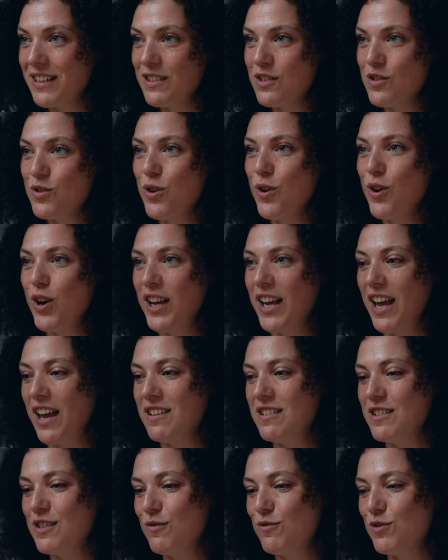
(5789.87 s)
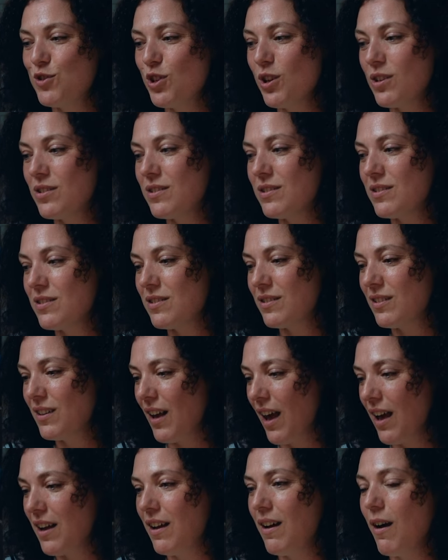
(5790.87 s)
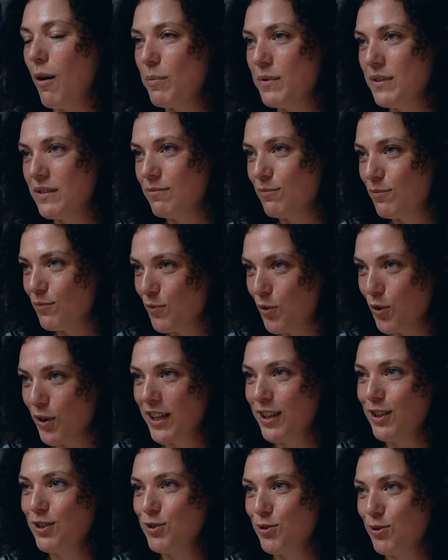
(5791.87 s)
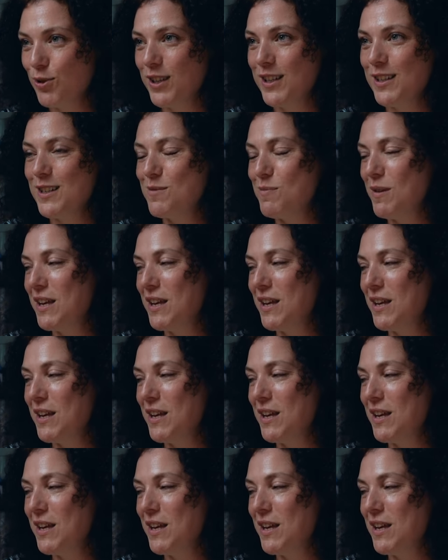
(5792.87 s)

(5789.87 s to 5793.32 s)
It's not a case of just getting up and walking and talking and